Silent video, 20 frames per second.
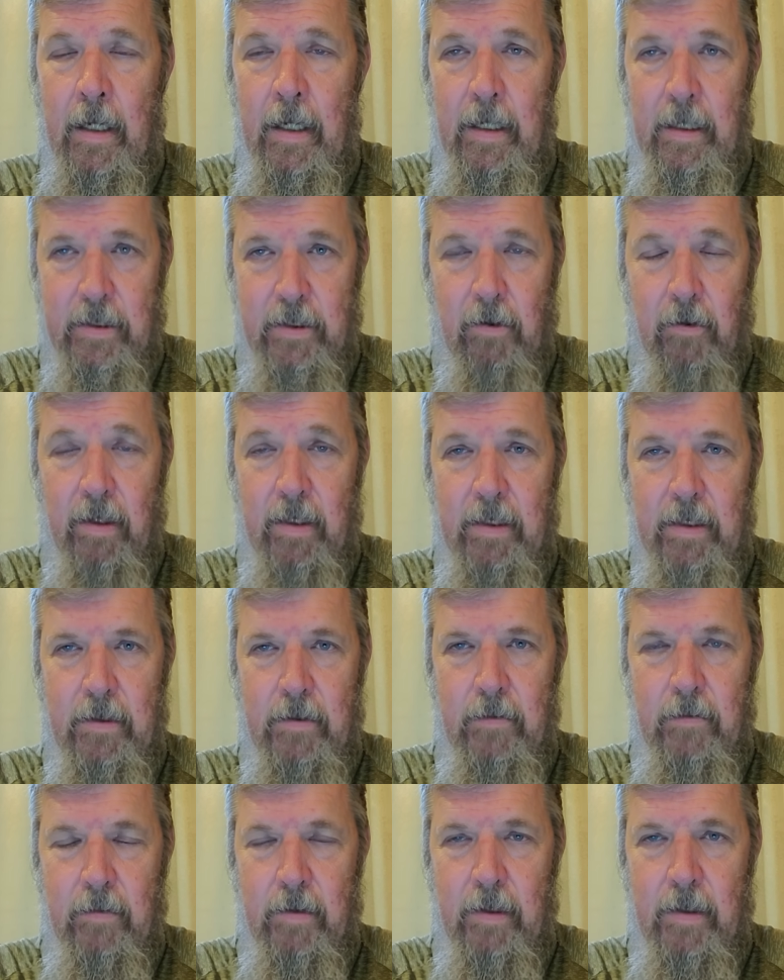is going
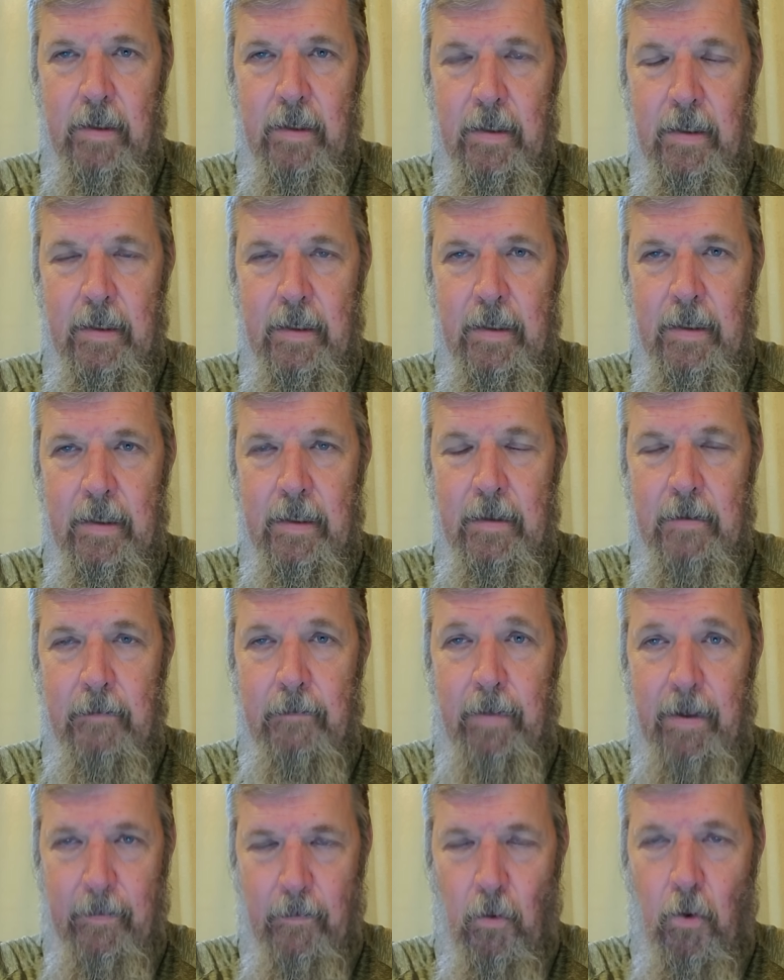to
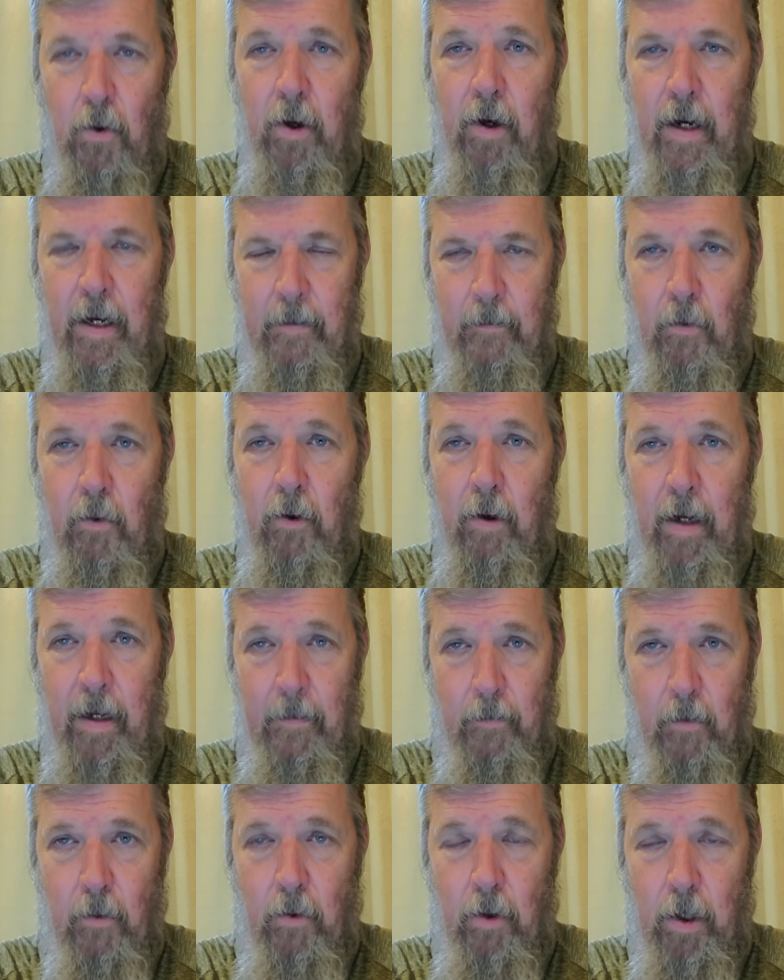be more and more
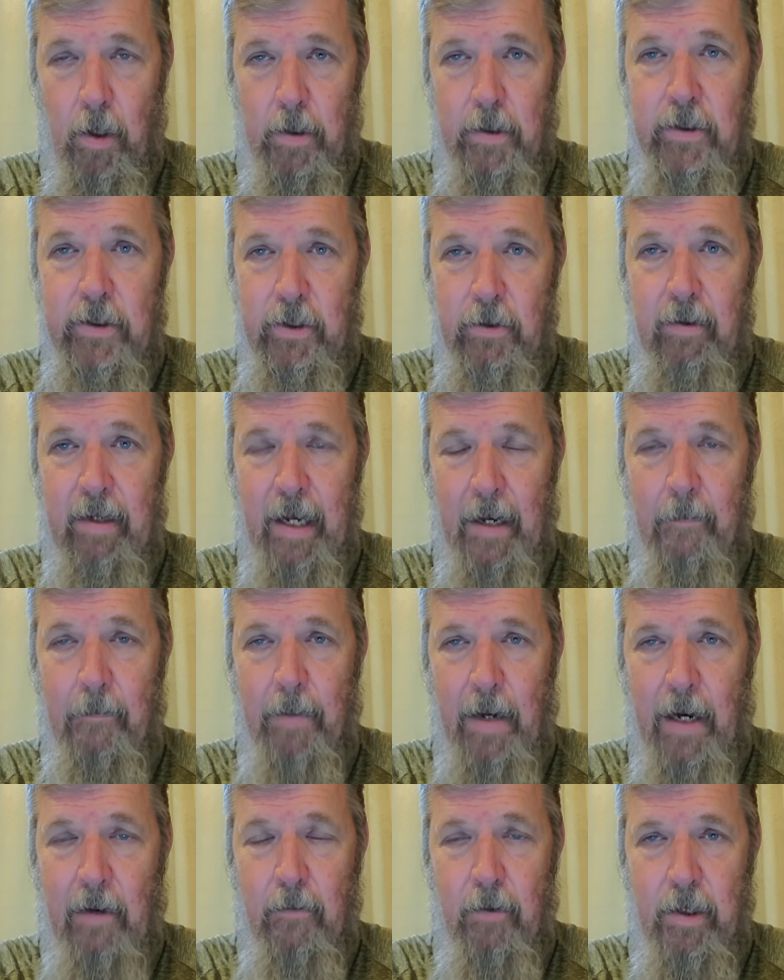and more to get
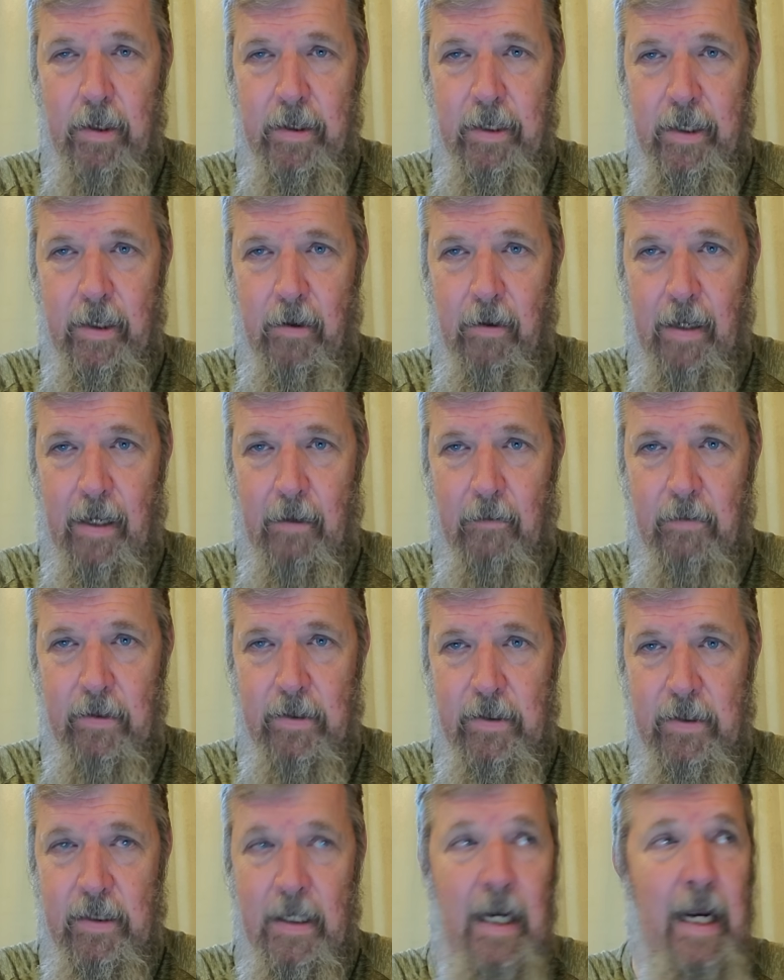power to your
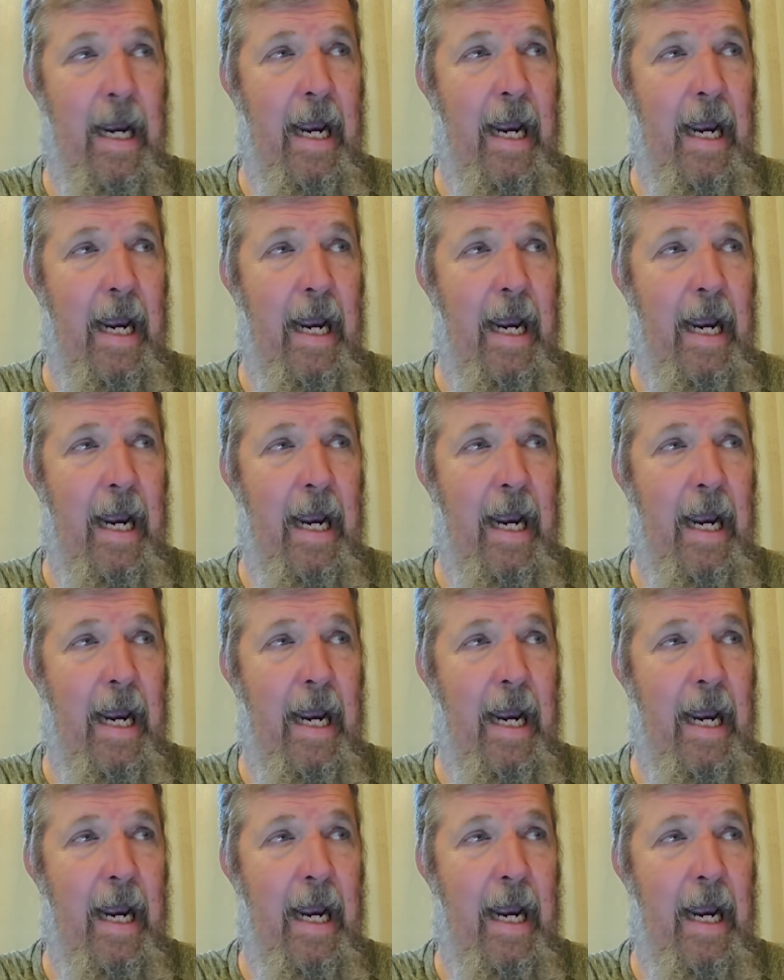house.